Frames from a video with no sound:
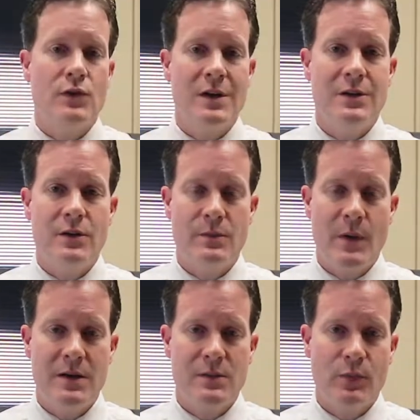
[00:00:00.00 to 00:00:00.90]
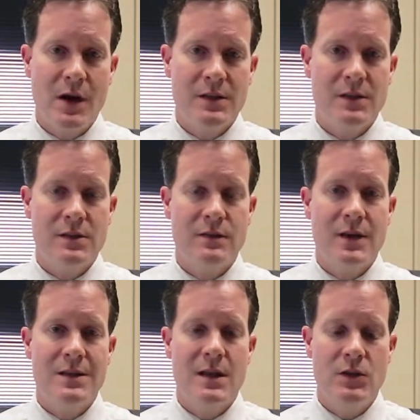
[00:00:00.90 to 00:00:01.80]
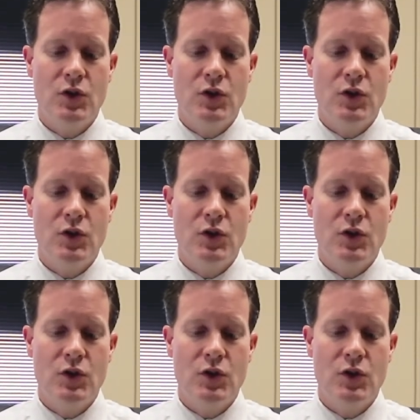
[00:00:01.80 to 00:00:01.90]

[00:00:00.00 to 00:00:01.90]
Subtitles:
or interspinous process device,